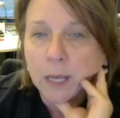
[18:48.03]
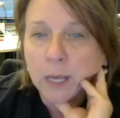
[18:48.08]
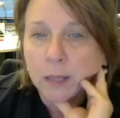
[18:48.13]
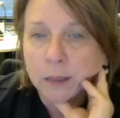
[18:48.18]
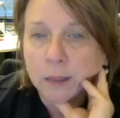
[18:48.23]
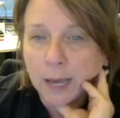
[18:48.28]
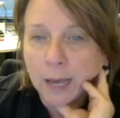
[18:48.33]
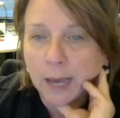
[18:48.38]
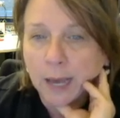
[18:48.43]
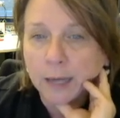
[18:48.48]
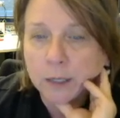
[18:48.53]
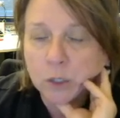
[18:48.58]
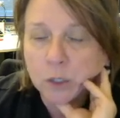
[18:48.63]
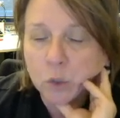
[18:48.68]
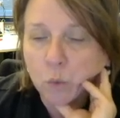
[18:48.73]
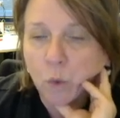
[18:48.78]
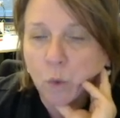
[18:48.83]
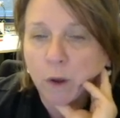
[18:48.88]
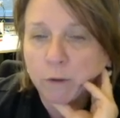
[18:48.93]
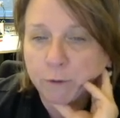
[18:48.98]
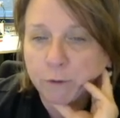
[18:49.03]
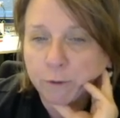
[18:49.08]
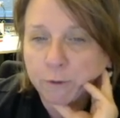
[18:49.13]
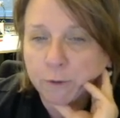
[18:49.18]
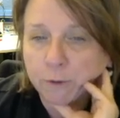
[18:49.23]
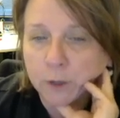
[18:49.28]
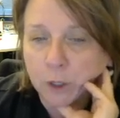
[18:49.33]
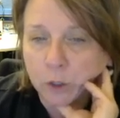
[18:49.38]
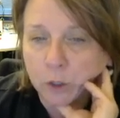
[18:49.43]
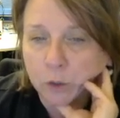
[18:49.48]
that is what
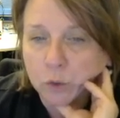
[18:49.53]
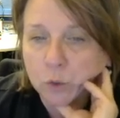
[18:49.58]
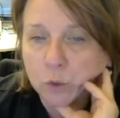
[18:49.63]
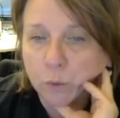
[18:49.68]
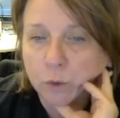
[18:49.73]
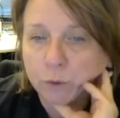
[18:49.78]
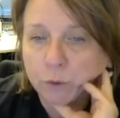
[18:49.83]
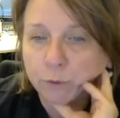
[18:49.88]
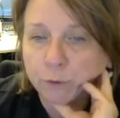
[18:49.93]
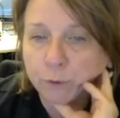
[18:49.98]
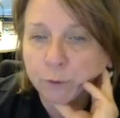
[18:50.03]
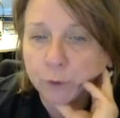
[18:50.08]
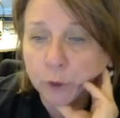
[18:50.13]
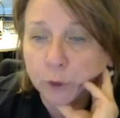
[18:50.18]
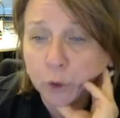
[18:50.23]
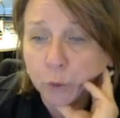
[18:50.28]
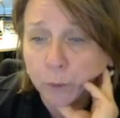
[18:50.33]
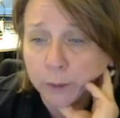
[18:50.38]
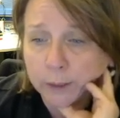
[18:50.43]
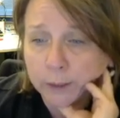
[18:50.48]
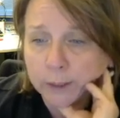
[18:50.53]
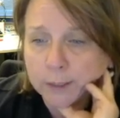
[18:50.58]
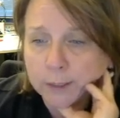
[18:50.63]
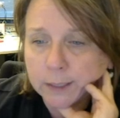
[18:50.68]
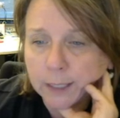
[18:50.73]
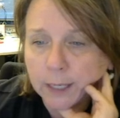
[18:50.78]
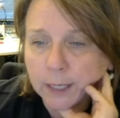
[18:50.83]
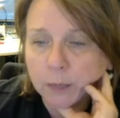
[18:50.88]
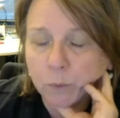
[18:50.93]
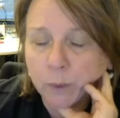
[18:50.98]
fills with fluid,
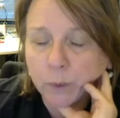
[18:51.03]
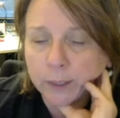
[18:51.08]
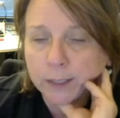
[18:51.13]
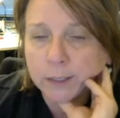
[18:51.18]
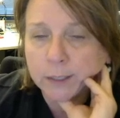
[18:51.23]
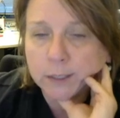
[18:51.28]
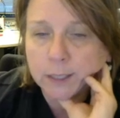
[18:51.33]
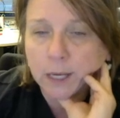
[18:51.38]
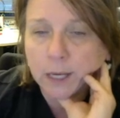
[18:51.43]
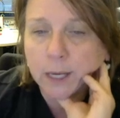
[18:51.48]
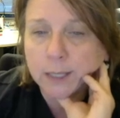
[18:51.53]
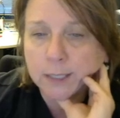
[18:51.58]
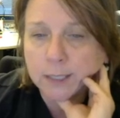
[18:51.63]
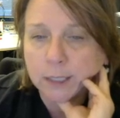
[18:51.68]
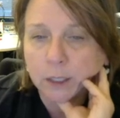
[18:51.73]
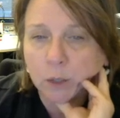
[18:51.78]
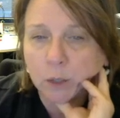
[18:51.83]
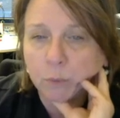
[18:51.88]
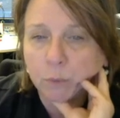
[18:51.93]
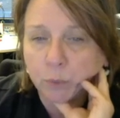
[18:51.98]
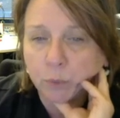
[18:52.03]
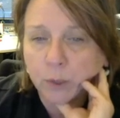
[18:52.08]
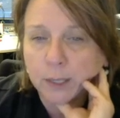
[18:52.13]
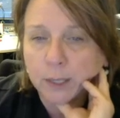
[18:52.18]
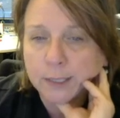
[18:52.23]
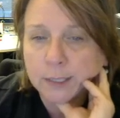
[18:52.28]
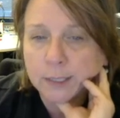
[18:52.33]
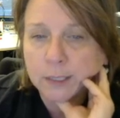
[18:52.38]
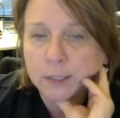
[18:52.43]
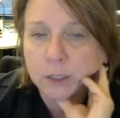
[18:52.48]
and when it does, it
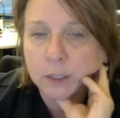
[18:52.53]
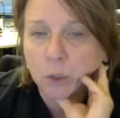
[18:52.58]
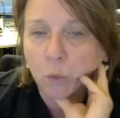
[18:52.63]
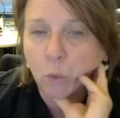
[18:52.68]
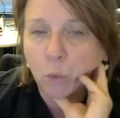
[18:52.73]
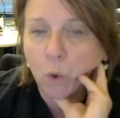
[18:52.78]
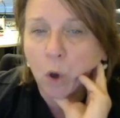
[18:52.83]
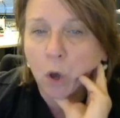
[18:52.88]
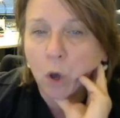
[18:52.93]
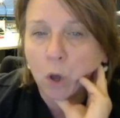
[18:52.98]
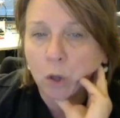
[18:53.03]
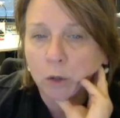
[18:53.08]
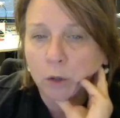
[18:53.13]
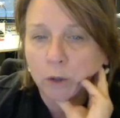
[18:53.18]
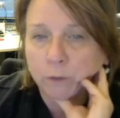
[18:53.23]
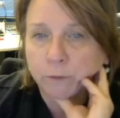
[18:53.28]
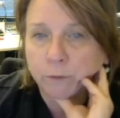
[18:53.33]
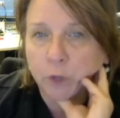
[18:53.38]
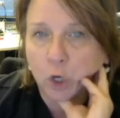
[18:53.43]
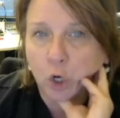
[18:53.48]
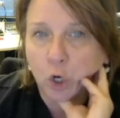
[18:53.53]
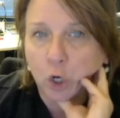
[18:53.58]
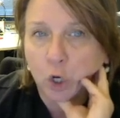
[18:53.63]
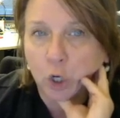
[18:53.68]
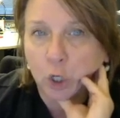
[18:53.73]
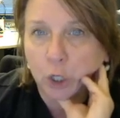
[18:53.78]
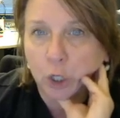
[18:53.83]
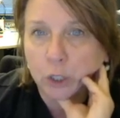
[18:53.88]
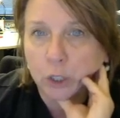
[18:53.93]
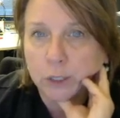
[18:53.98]
compresses the wall of the
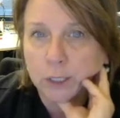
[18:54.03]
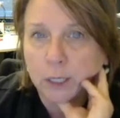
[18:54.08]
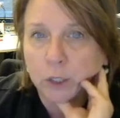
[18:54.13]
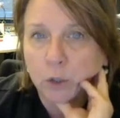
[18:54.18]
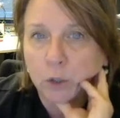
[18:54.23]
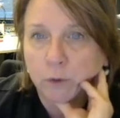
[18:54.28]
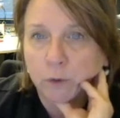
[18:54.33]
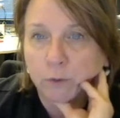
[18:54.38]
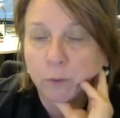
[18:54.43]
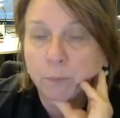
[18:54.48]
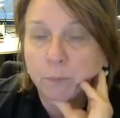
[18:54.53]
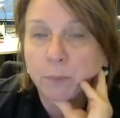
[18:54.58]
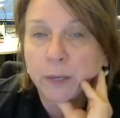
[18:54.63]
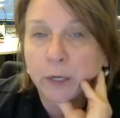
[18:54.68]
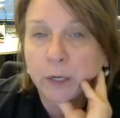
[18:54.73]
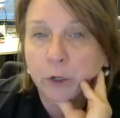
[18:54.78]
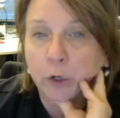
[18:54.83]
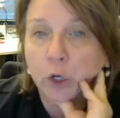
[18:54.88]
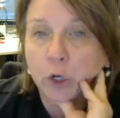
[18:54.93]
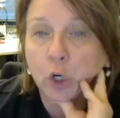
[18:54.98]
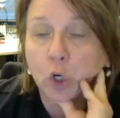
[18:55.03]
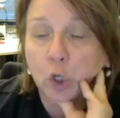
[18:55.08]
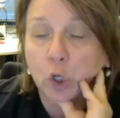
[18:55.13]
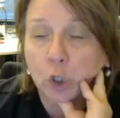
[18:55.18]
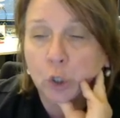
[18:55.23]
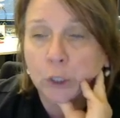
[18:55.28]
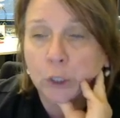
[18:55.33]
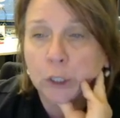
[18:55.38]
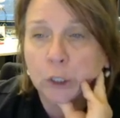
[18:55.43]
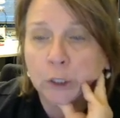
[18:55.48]
heart, and you have a
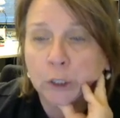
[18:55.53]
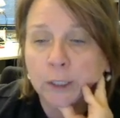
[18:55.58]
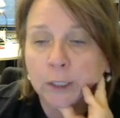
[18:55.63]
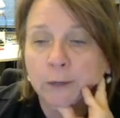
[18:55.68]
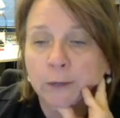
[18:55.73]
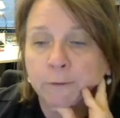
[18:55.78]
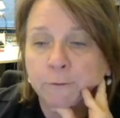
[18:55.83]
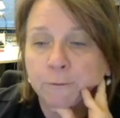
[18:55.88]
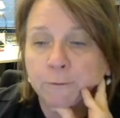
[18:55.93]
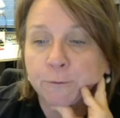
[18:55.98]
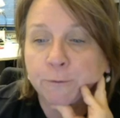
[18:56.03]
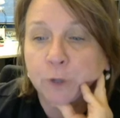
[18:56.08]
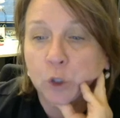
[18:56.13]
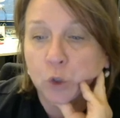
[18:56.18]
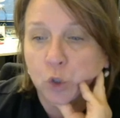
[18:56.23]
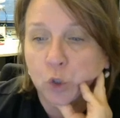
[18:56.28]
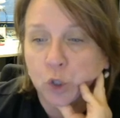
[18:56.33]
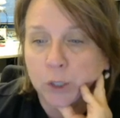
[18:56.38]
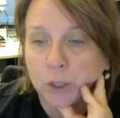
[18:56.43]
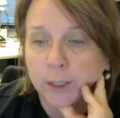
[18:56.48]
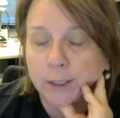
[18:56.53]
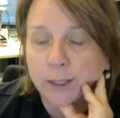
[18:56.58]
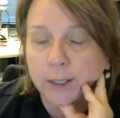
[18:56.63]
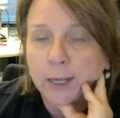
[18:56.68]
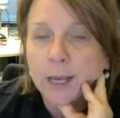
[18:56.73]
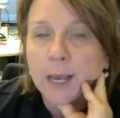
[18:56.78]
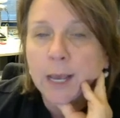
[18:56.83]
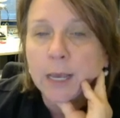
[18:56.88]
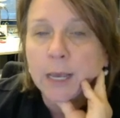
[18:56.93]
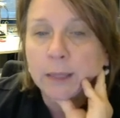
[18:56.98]
pericardial effusion.
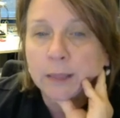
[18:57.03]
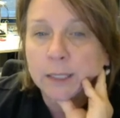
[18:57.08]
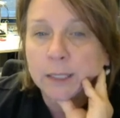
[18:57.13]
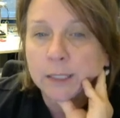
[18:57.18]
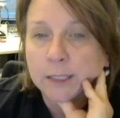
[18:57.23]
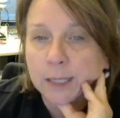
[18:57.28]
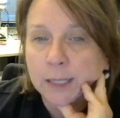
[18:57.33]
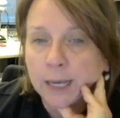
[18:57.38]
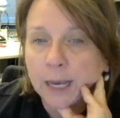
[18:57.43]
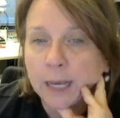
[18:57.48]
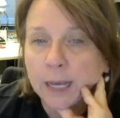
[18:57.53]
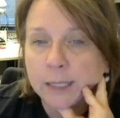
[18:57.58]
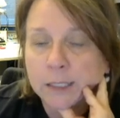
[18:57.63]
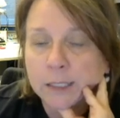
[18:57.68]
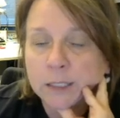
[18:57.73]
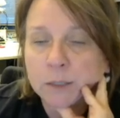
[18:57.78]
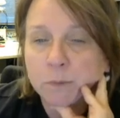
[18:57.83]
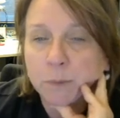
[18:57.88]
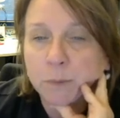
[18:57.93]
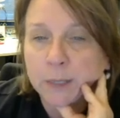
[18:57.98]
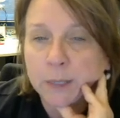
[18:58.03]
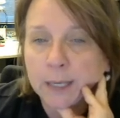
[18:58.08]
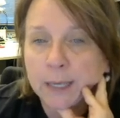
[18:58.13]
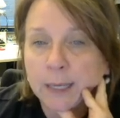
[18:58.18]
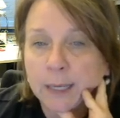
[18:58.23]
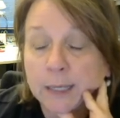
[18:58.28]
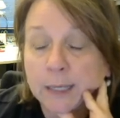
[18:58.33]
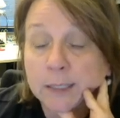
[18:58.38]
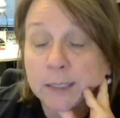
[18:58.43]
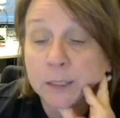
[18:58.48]
This has to
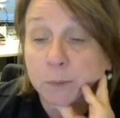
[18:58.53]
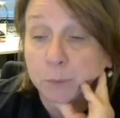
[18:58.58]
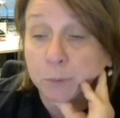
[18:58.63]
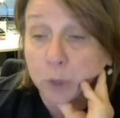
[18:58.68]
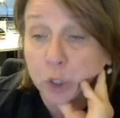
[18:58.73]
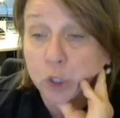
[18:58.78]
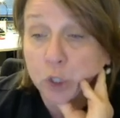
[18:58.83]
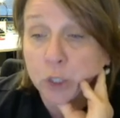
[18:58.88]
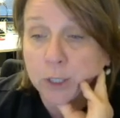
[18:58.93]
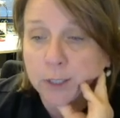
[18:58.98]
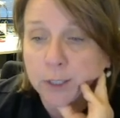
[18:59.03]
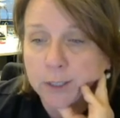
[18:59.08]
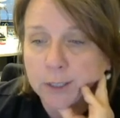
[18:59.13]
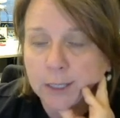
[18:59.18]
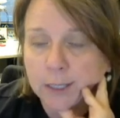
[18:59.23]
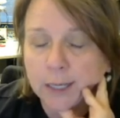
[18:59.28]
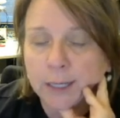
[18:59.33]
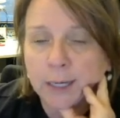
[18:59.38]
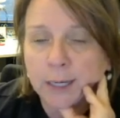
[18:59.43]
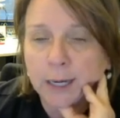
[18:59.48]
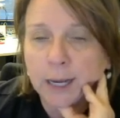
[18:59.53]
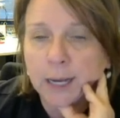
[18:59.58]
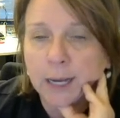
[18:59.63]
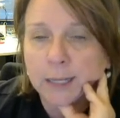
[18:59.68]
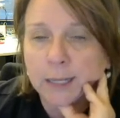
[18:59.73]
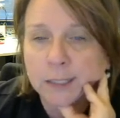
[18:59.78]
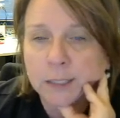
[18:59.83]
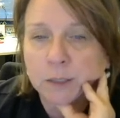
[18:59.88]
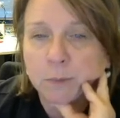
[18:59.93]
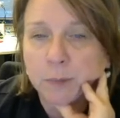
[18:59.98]
be, it's emergent, and it
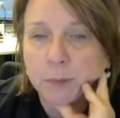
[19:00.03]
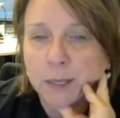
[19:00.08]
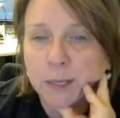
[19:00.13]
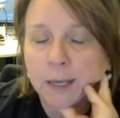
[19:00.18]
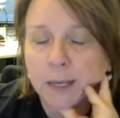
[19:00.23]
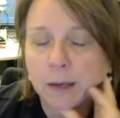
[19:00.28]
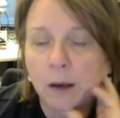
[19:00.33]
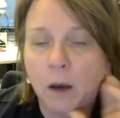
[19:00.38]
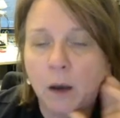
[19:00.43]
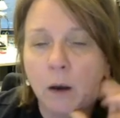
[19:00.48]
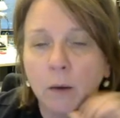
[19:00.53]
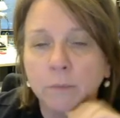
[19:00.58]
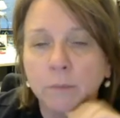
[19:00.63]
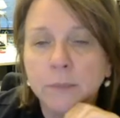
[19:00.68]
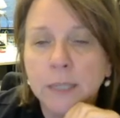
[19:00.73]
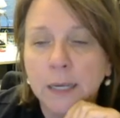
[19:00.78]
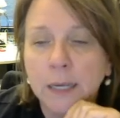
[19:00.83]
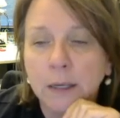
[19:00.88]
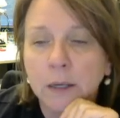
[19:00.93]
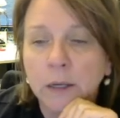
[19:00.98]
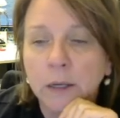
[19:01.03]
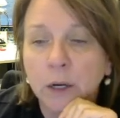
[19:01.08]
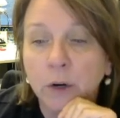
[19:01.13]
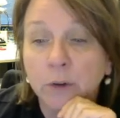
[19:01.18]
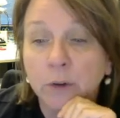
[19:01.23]
has to be taken care